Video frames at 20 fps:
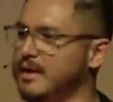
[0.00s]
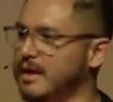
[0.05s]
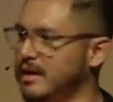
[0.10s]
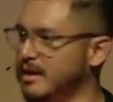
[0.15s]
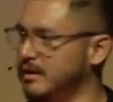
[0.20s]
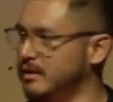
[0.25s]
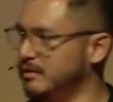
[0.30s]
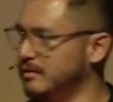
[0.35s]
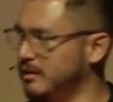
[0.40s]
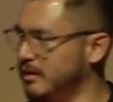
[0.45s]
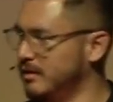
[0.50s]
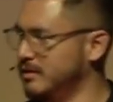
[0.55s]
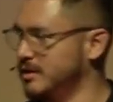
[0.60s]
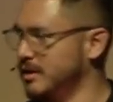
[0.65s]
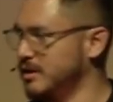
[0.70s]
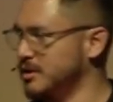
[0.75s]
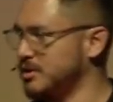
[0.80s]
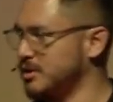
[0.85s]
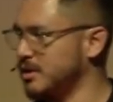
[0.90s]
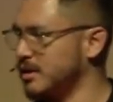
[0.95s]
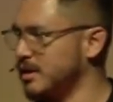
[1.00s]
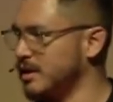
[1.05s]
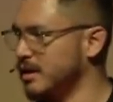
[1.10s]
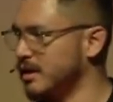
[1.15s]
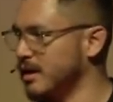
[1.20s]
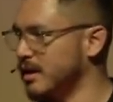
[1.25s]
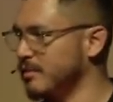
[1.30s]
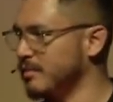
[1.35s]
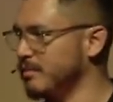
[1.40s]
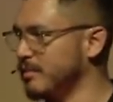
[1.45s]
and essentially
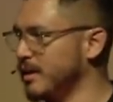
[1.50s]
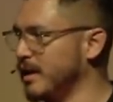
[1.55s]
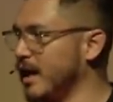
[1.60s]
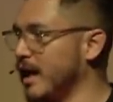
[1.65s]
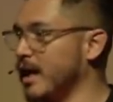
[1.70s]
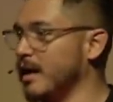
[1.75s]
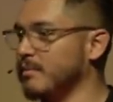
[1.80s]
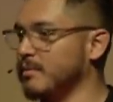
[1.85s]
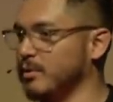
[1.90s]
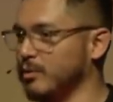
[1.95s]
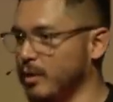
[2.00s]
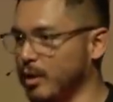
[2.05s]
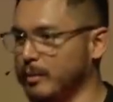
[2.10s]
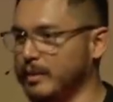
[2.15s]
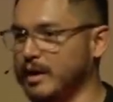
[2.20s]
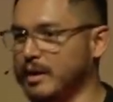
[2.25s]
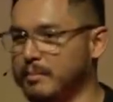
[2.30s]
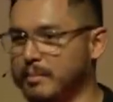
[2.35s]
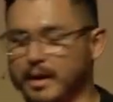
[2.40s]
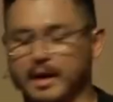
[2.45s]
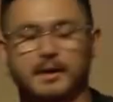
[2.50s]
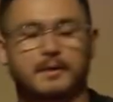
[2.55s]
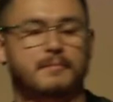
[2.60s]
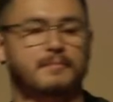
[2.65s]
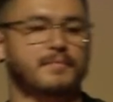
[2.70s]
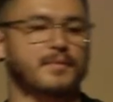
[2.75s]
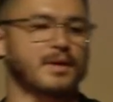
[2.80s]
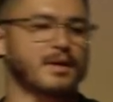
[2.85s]
it became the Roman Empire.